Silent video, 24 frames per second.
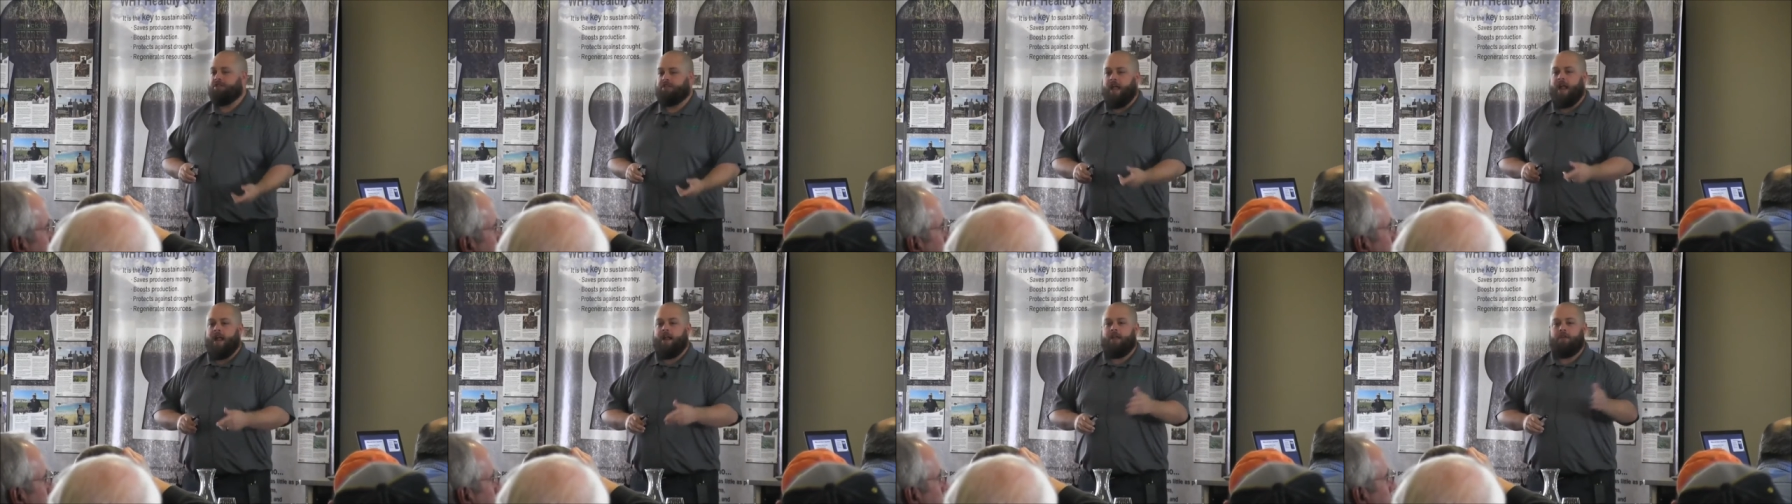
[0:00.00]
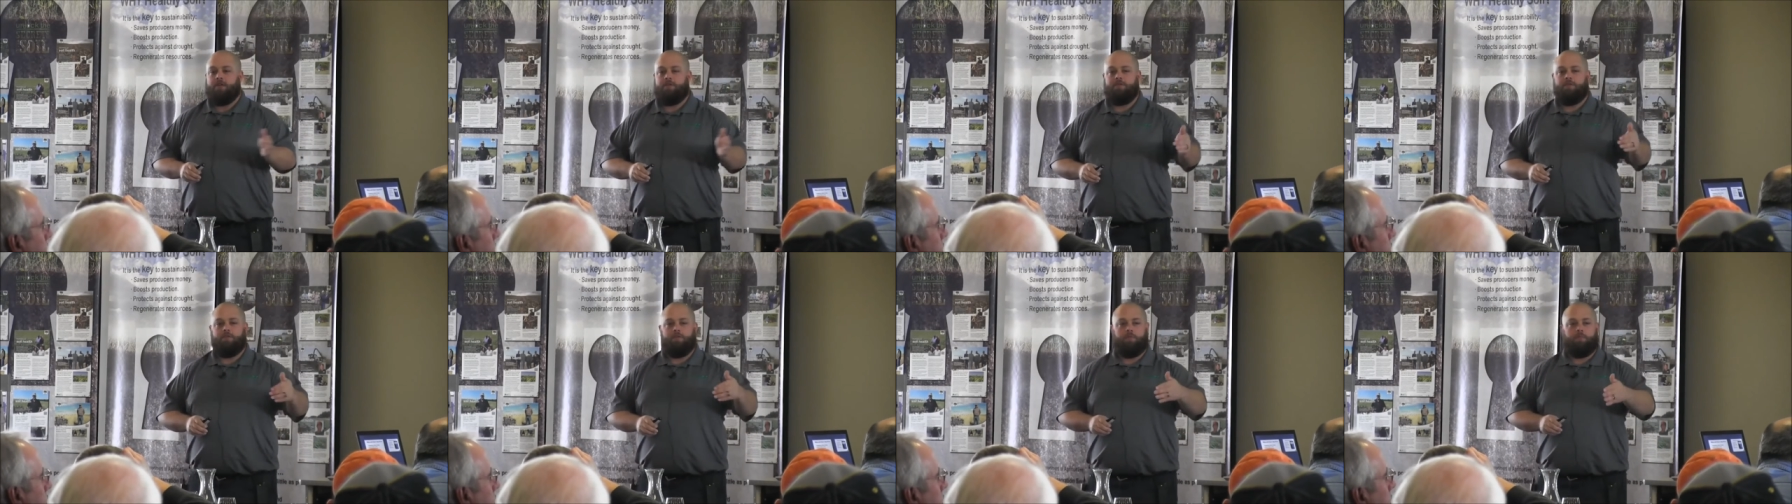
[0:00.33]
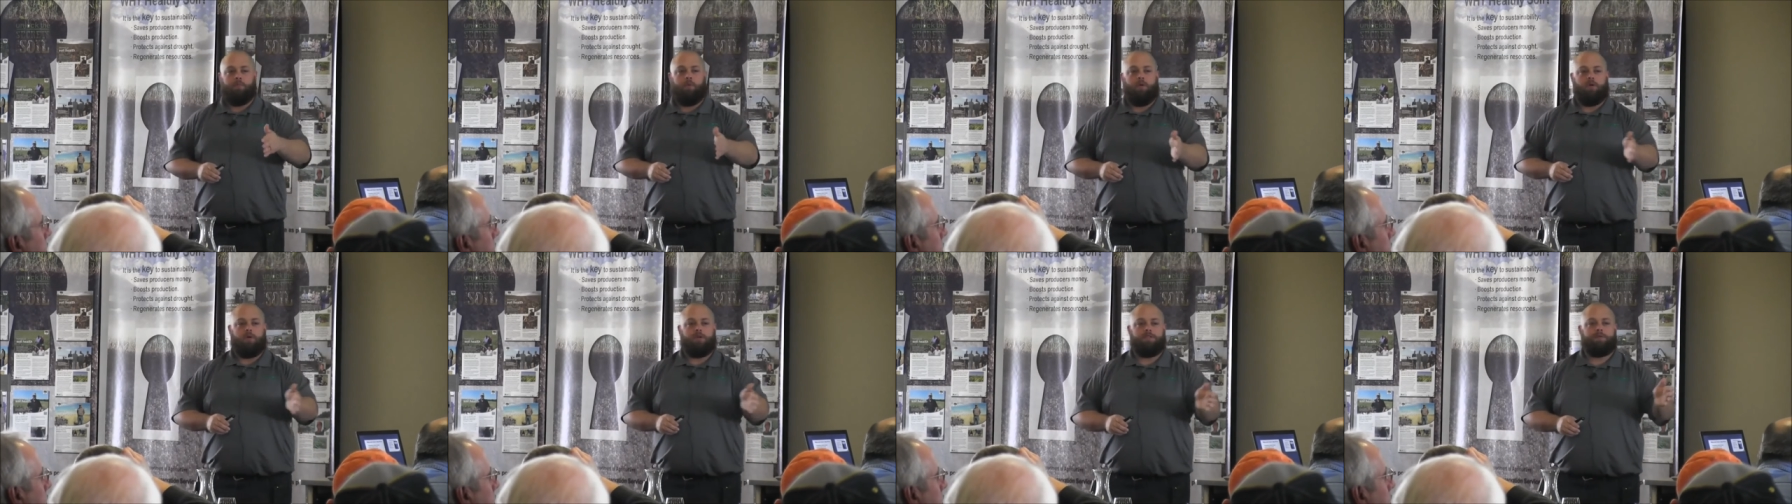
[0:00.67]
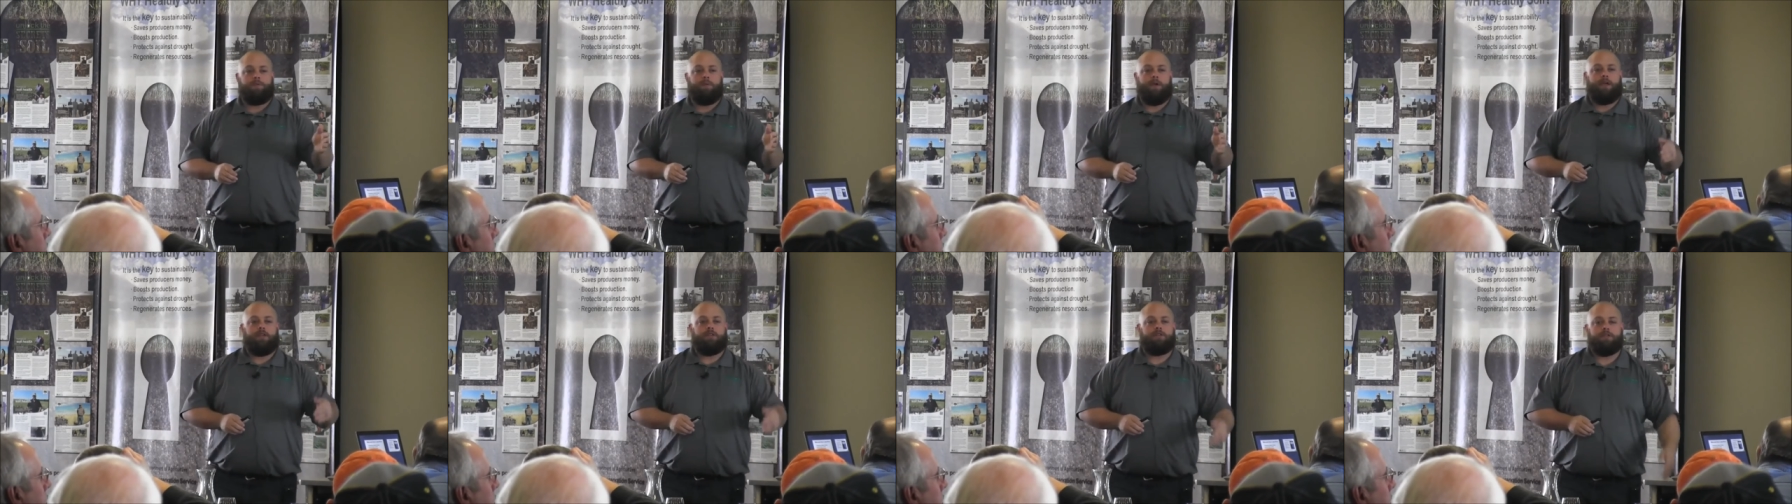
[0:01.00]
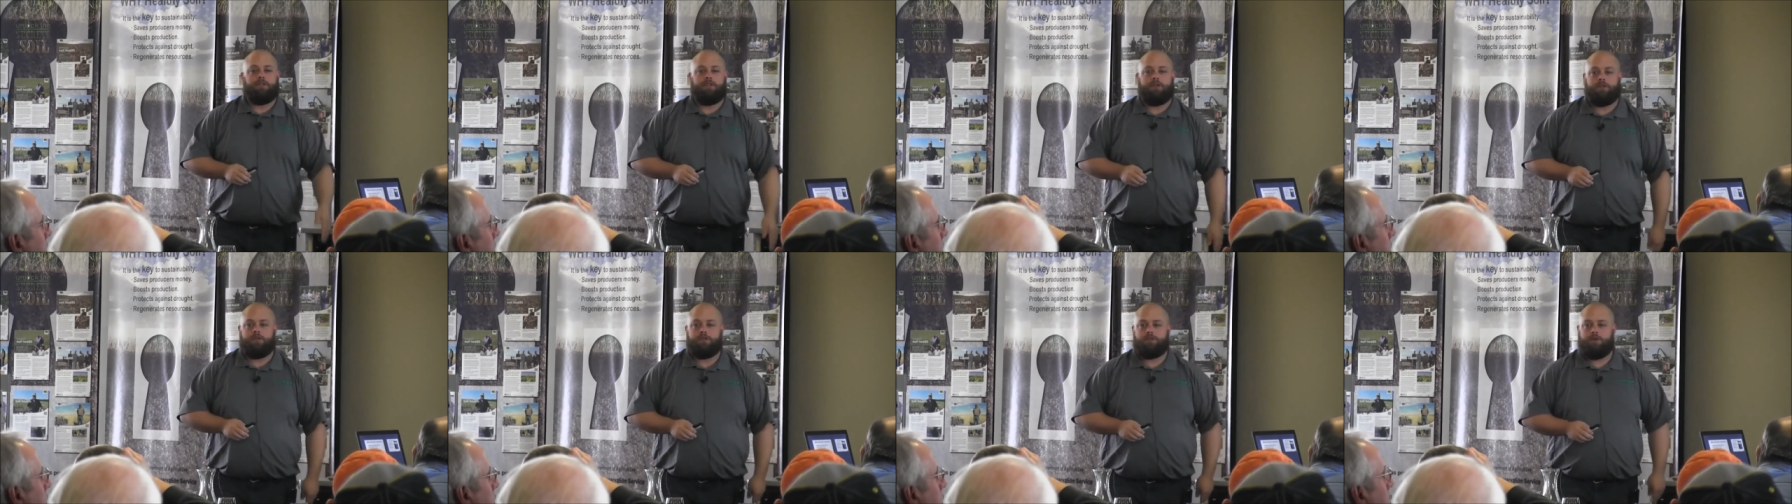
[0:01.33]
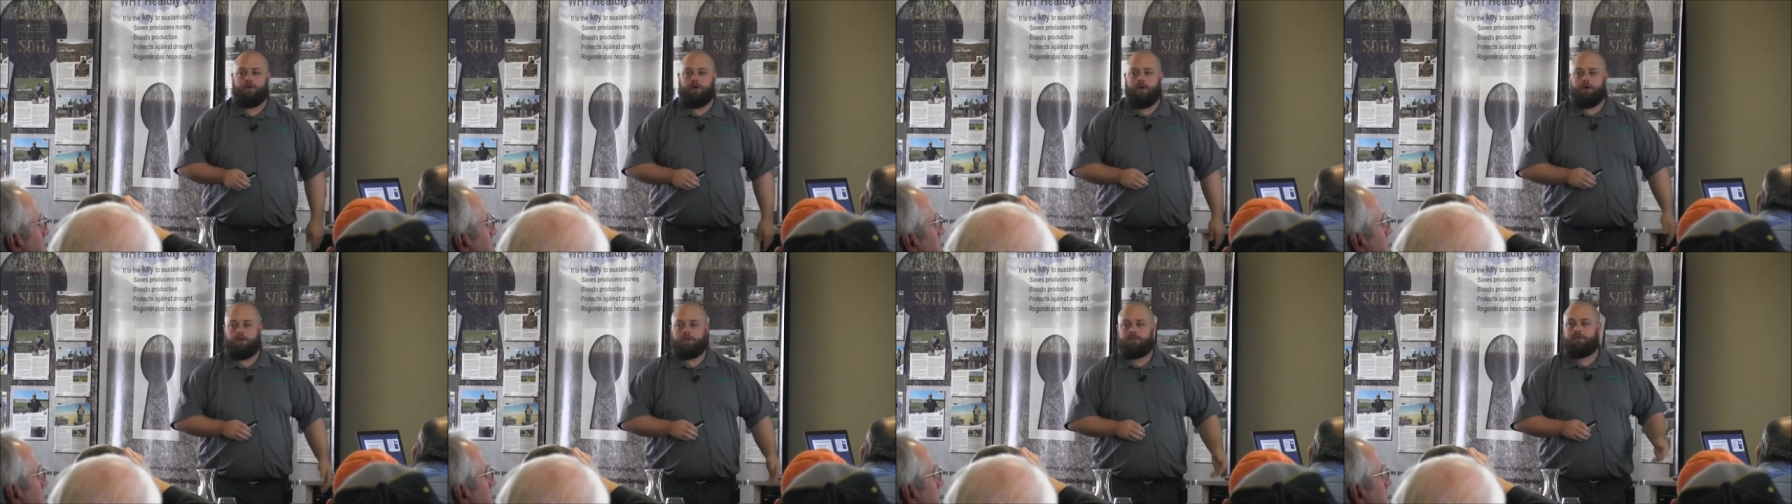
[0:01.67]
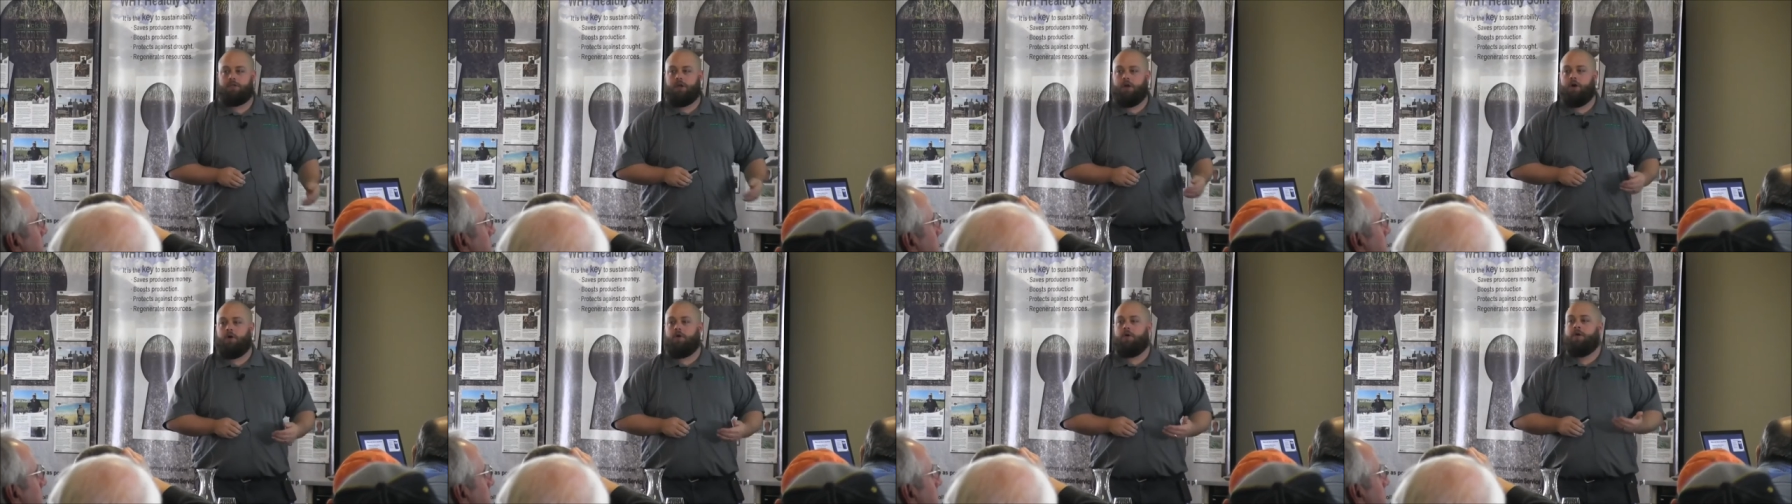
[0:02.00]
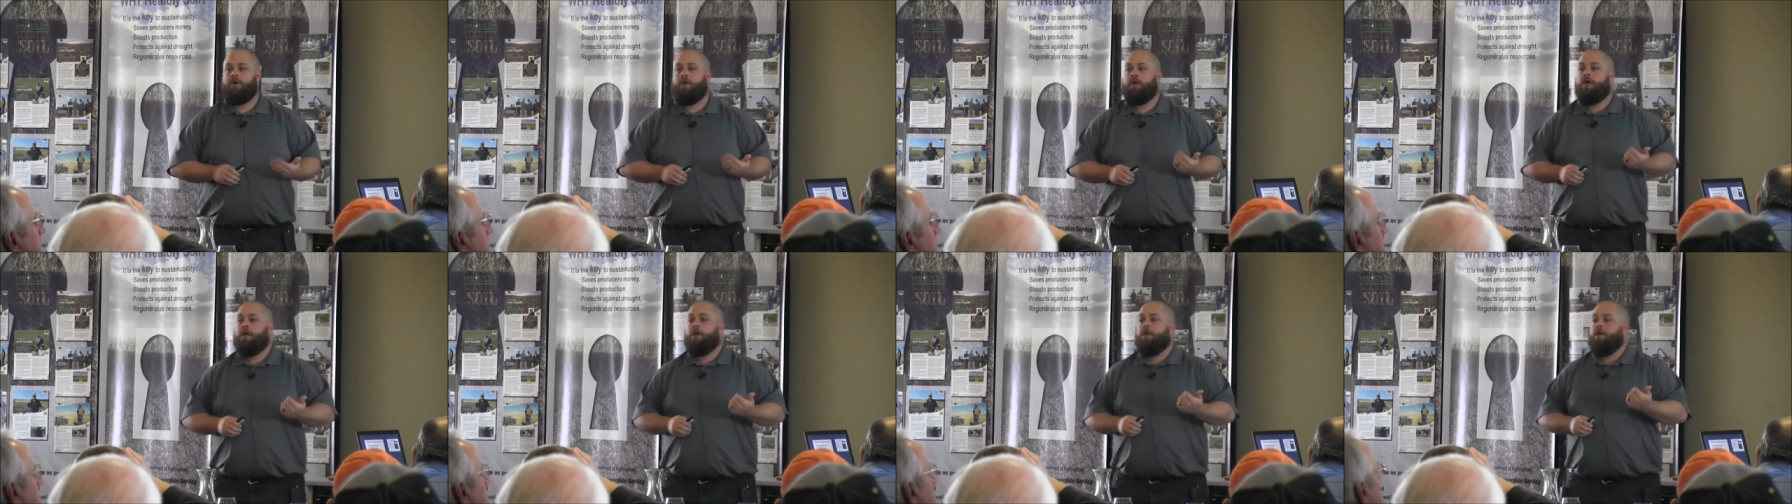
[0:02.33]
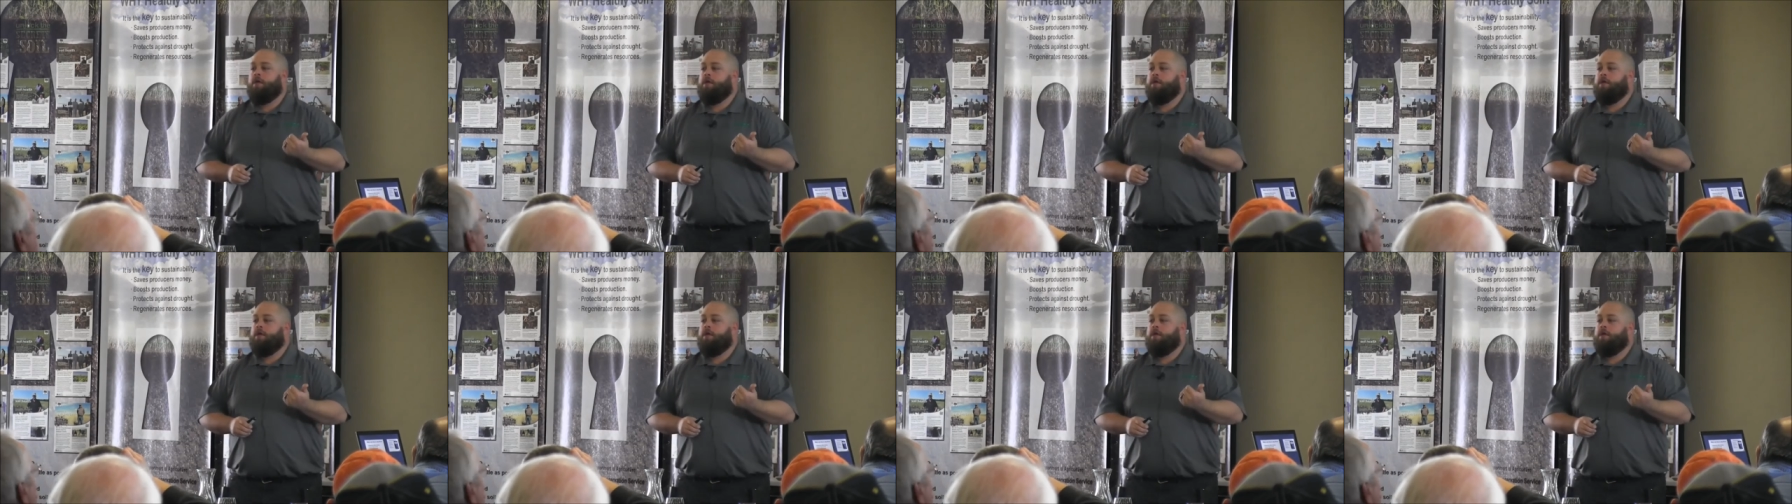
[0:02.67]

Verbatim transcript: ice skating through the pore space in your soil. So.